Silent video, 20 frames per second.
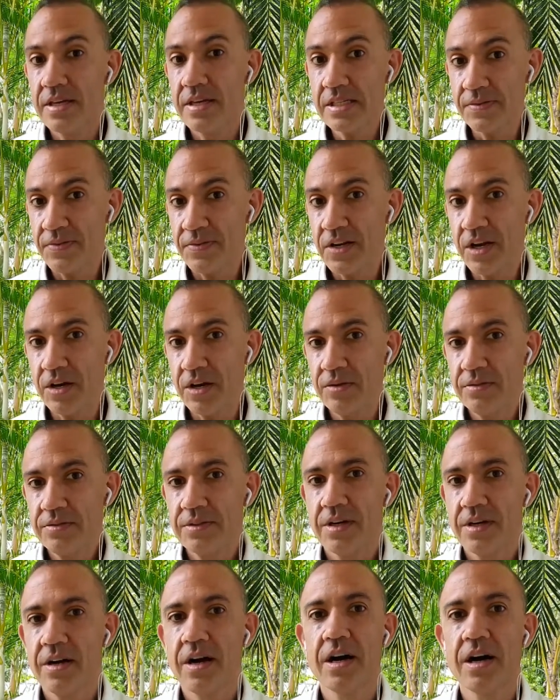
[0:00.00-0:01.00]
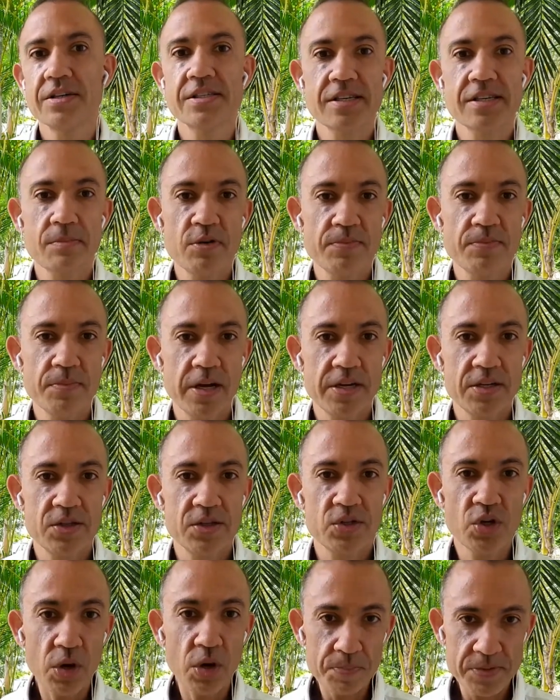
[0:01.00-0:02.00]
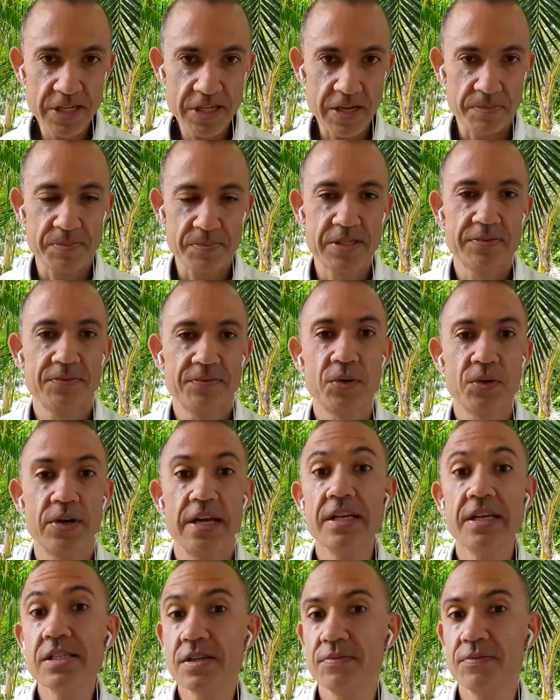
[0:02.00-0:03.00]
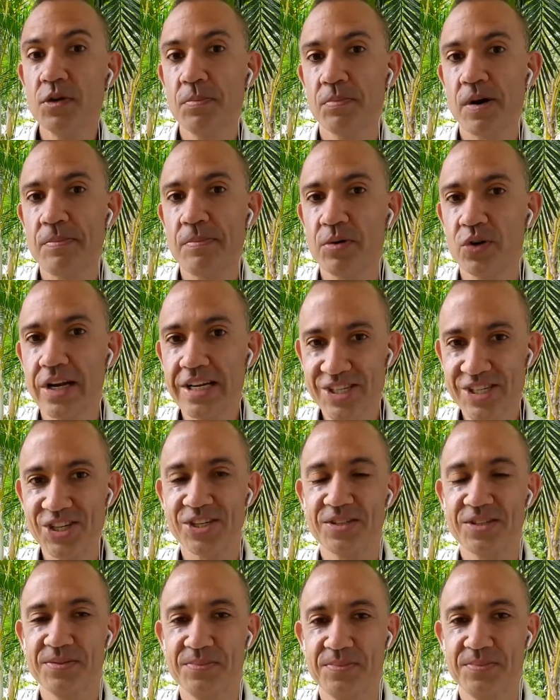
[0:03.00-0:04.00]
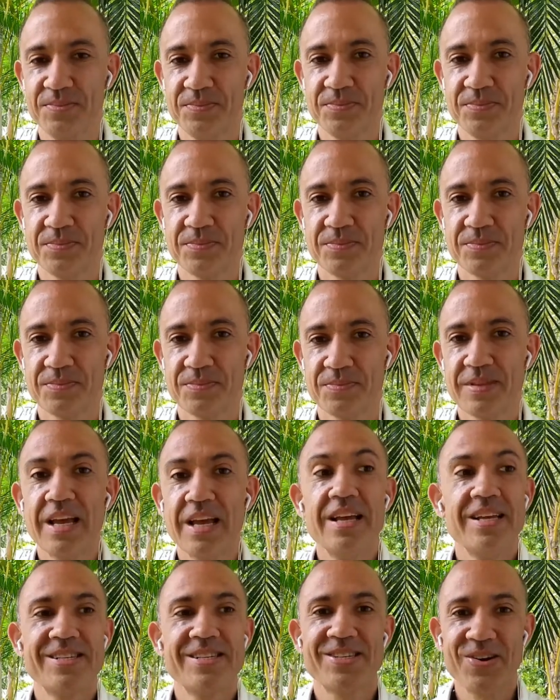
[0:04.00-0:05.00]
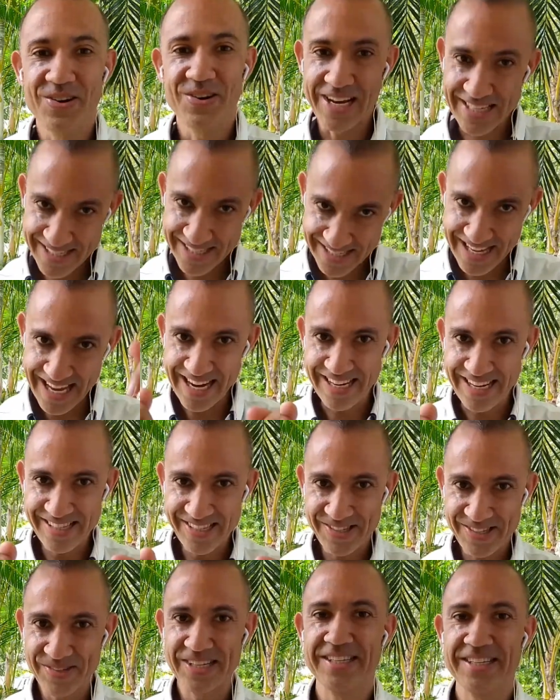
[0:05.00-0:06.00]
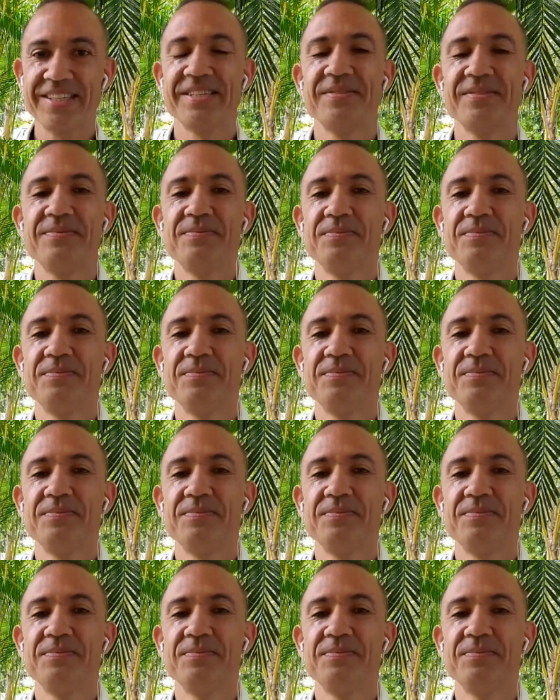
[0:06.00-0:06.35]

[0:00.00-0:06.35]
This video are some of my top tips for interview preparation. So let's get into it.